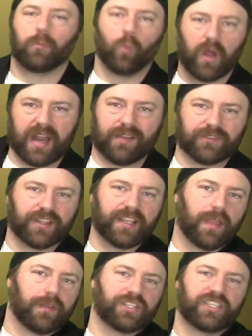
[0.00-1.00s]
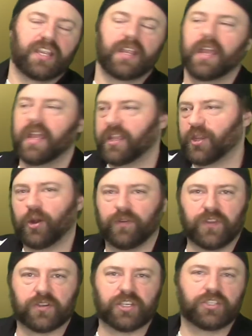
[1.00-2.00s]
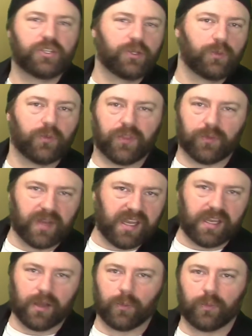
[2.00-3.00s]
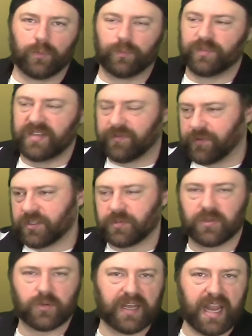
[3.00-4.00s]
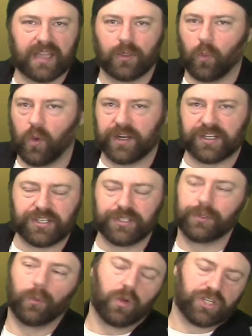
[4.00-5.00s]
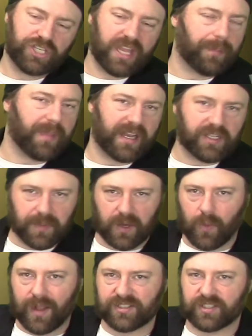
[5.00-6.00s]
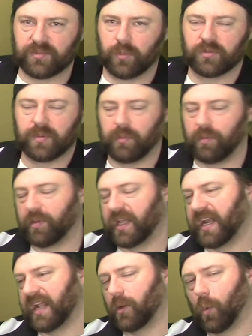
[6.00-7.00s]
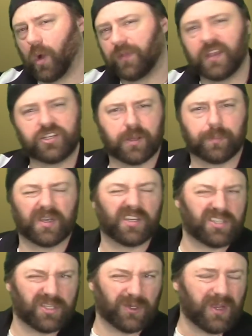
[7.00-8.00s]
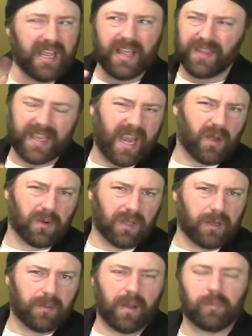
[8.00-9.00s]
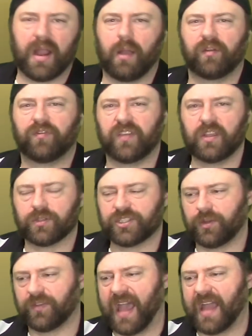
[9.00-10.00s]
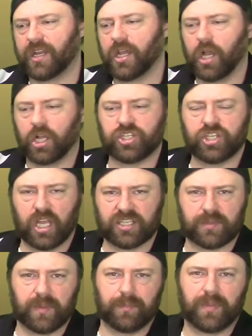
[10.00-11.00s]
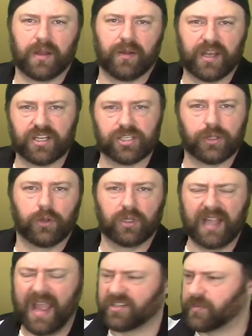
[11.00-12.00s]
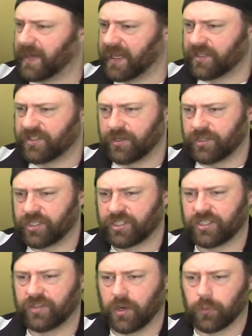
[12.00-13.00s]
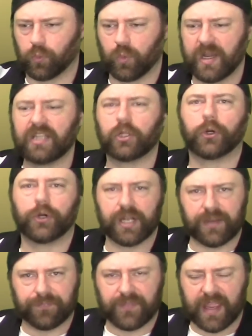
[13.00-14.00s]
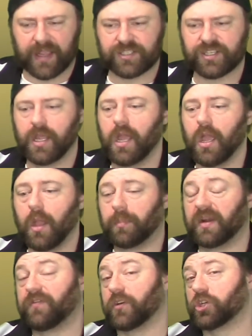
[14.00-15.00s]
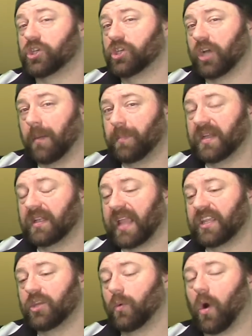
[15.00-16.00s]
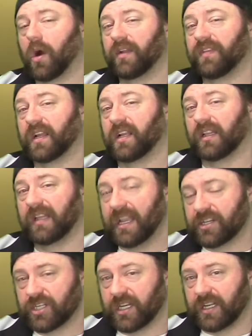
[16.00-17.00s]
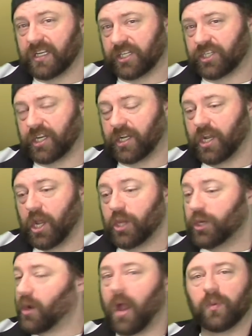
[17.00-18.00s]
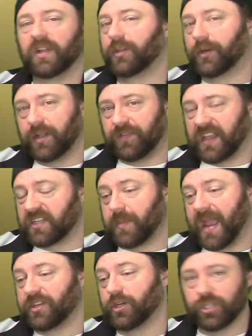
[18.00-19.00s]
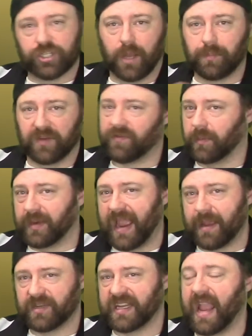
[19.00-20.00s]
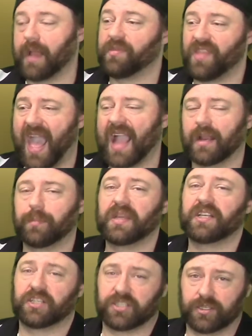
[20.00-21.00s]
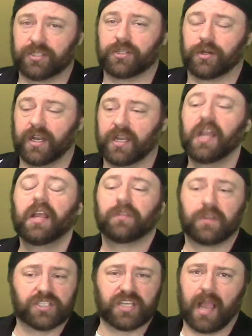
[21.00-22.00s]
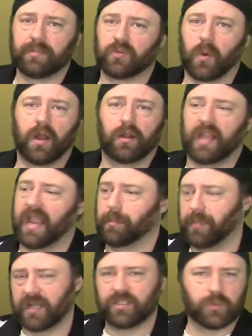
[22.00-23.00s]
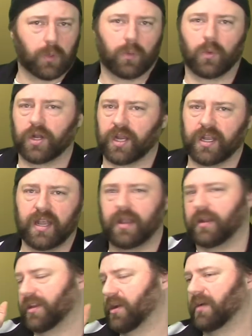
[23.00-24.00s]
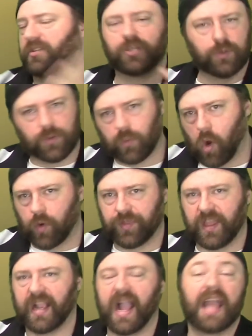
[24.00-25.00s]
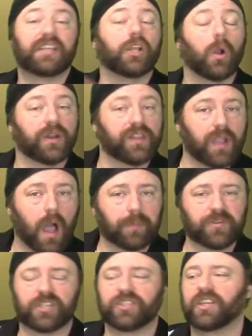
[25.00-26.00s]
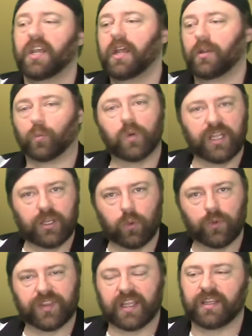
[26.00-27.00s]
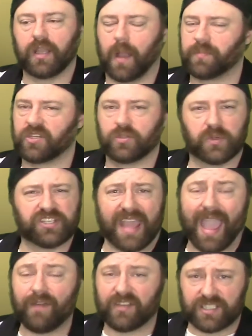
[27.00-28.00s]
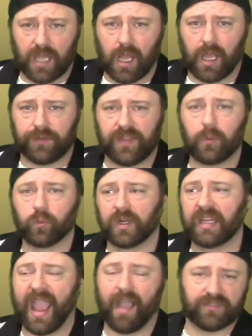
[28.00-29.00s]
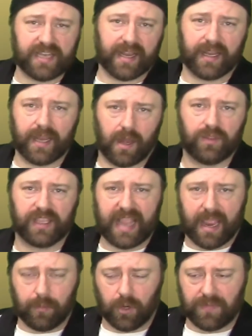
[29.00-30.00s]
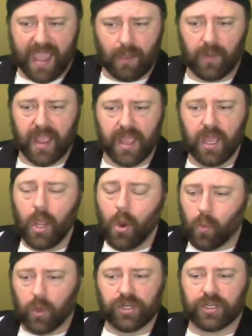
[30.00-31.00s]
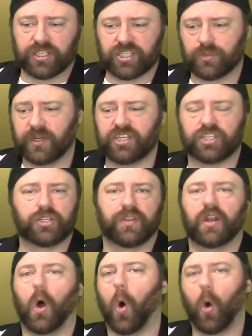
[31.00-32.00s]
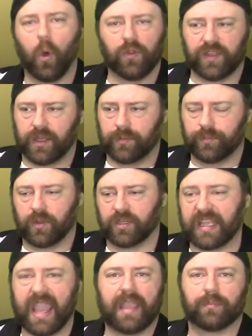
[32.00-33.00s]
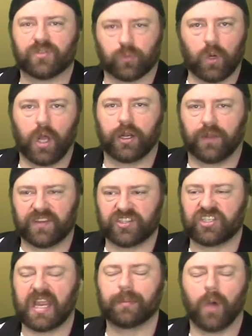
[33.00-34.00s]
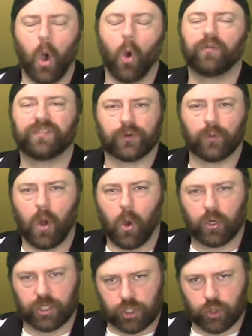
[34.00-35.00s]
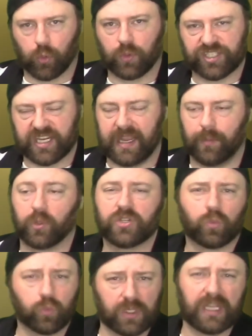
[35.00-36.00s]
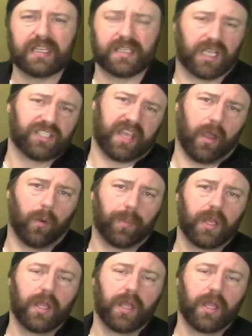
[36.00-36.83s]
one after the other. See, if there's a 2-3 year difference between Halo 1 and 2, well, shit, man, it's been a while since most people played Halo 1. They jump into 2. They can't really remember how it feels, so that adjustment period is a little less because they're relearning things. But if you're jumping like you are in the collection edition, you're not relearning things, man. You're jumping from game to game. That can be disconcerting. There's times where, like, buttons weren't working. I was doing the wrong thing. I had to go into the options. Really cool thing in the options, which they have a ton. They really have taken care of the gamer in that way, where you can switch it so that all the games run on the same overall control scheme, which really does help.